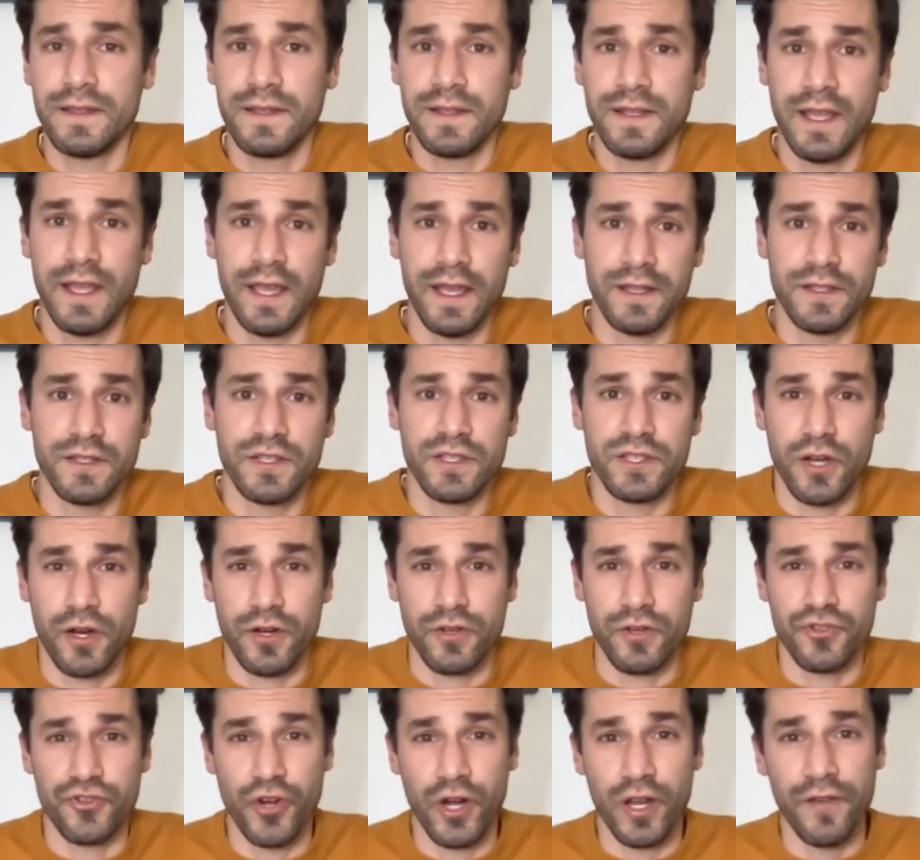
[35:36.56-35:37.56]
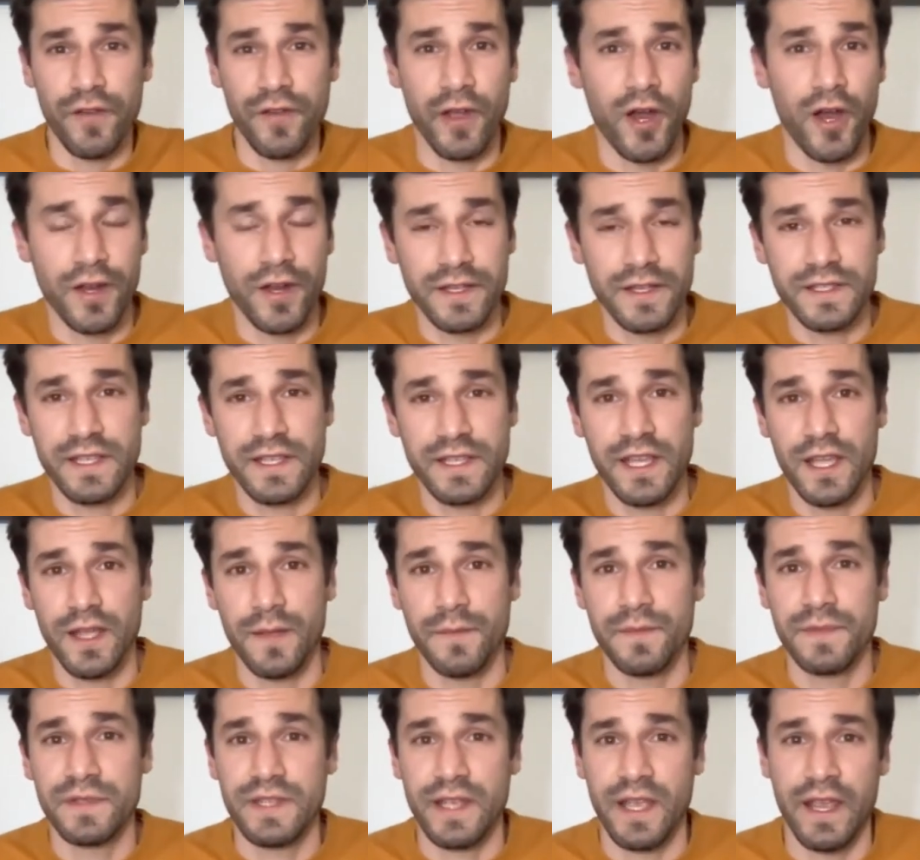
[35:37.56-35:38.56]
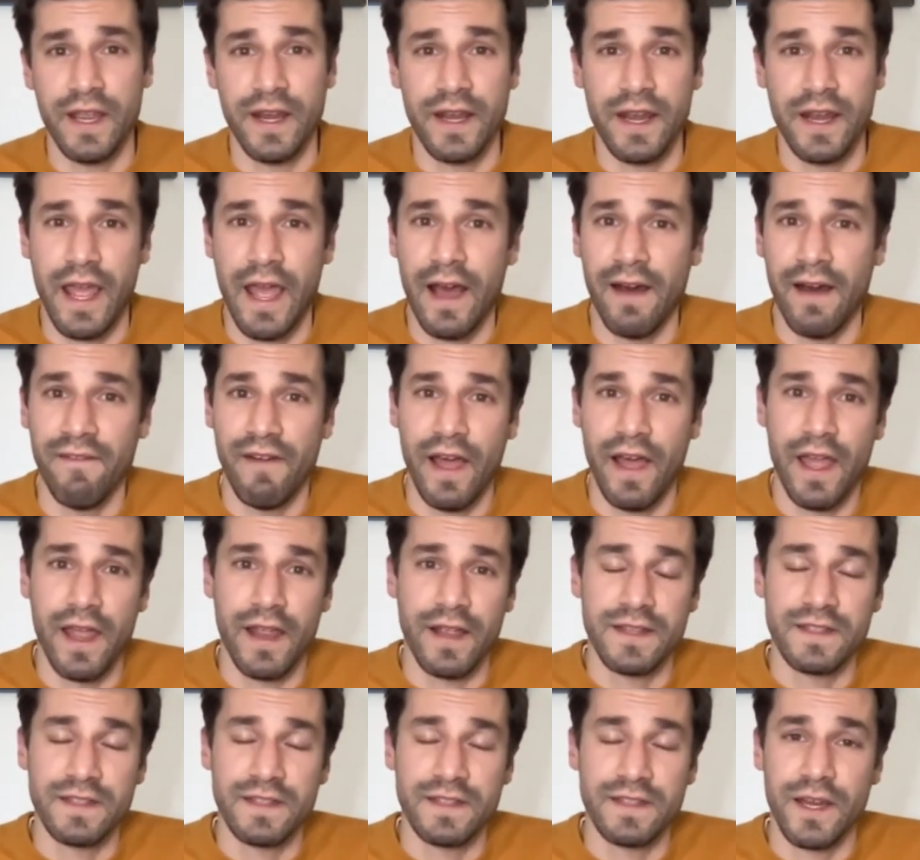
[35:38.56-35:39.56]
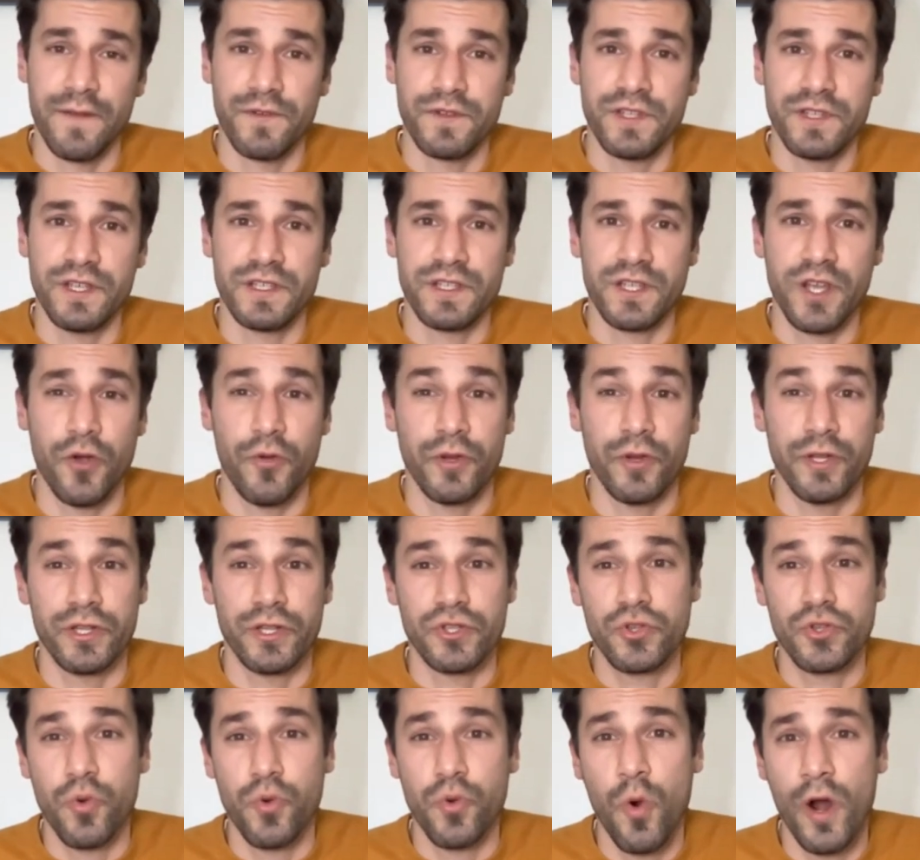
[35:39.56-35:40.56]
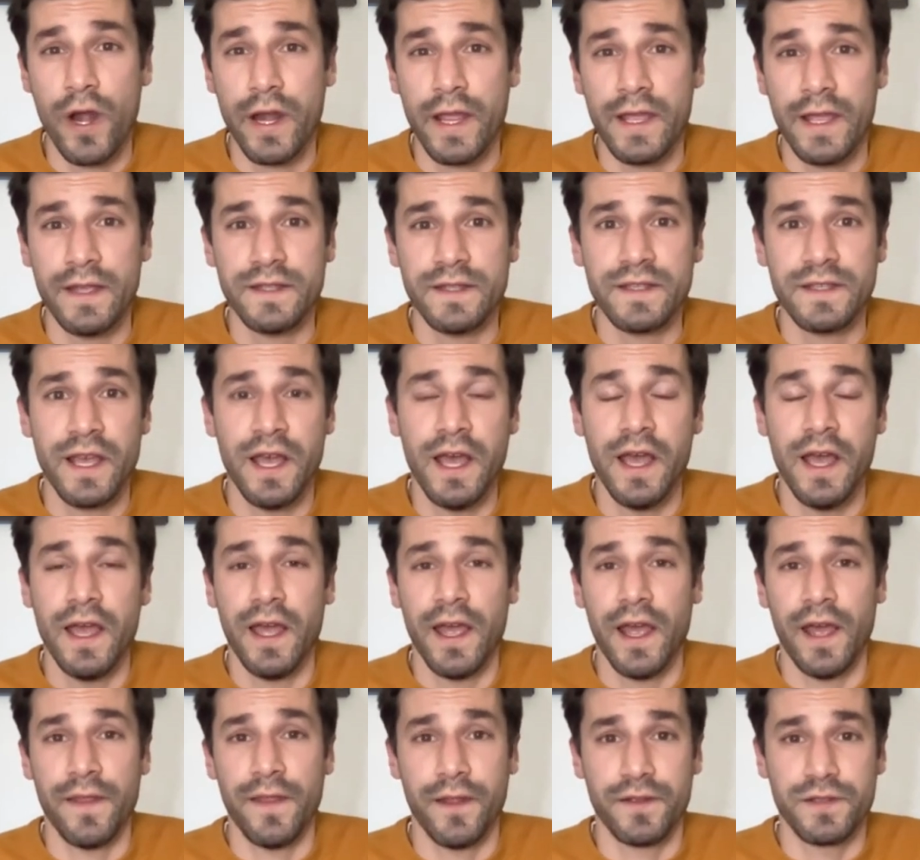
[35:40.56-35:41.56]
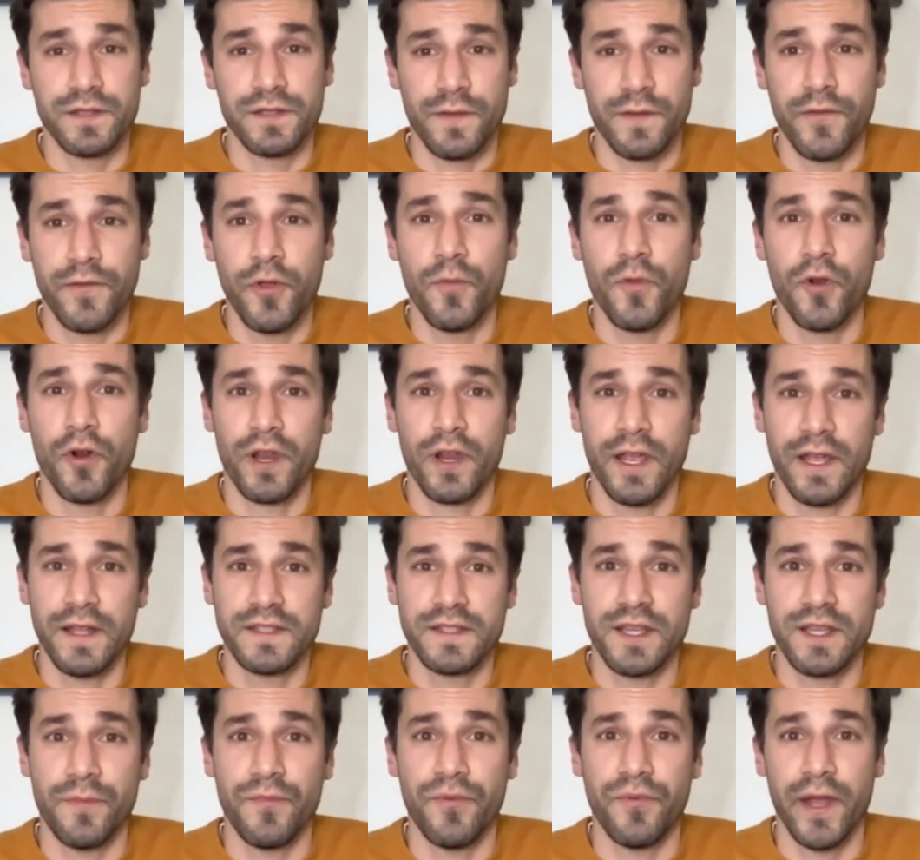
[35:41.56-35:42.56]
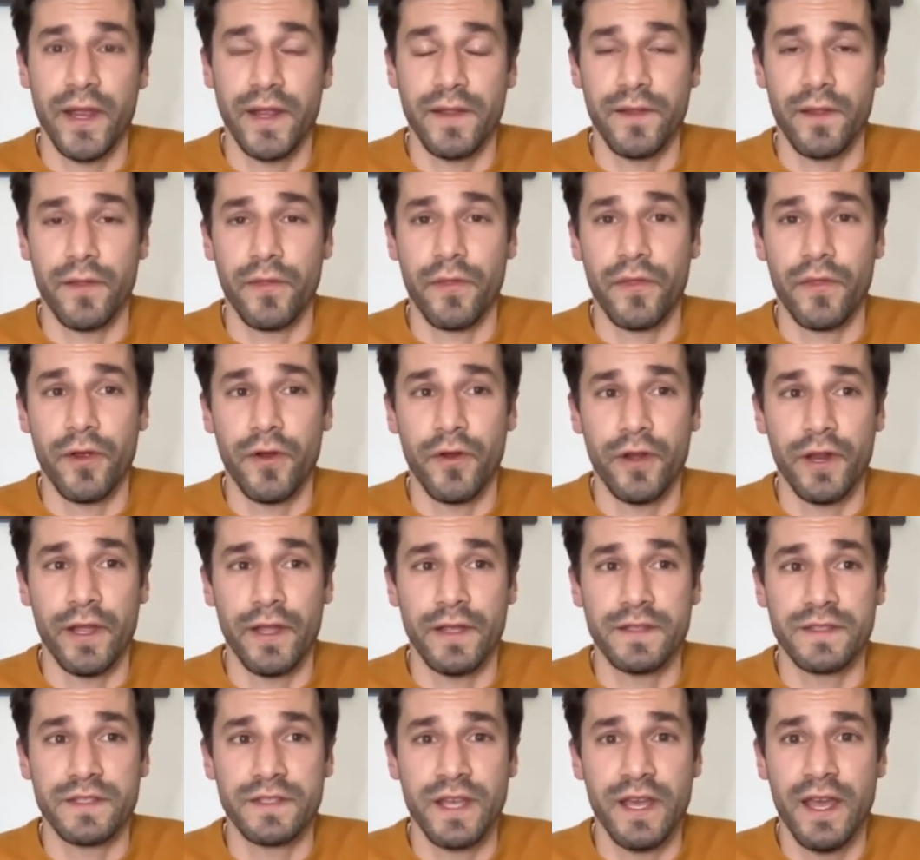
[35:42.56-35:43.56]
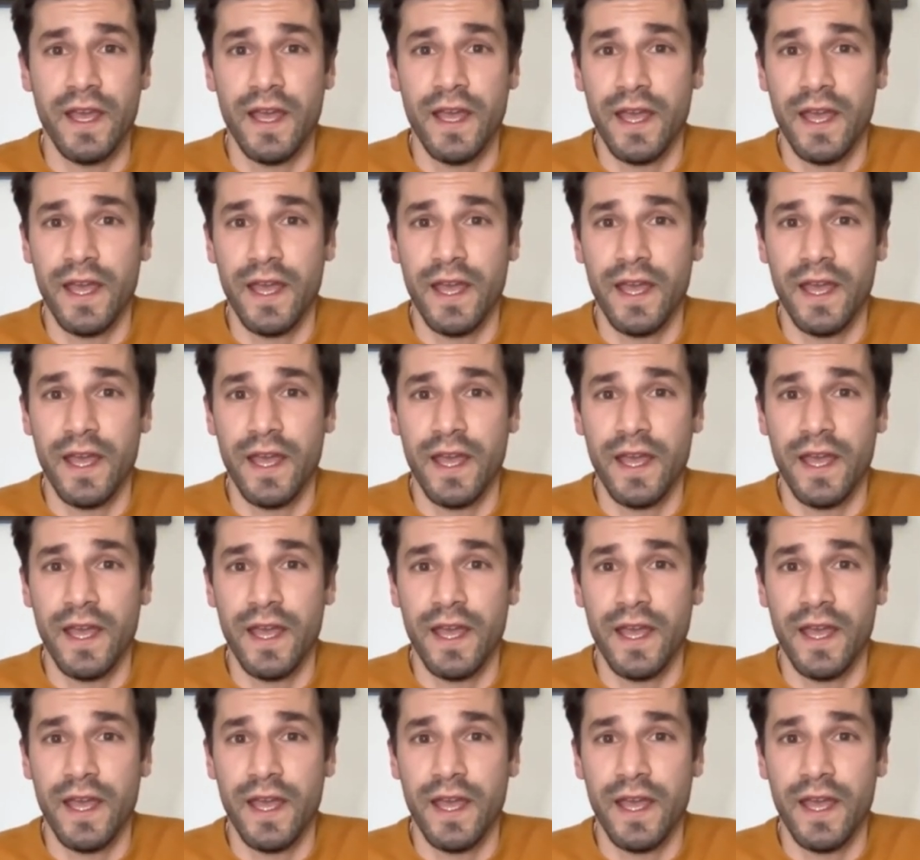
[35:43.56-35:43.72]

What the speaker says: kids start trickling onto teams in LA and San Francisco in the 20s. And then there's a few more kids that play in the 30s.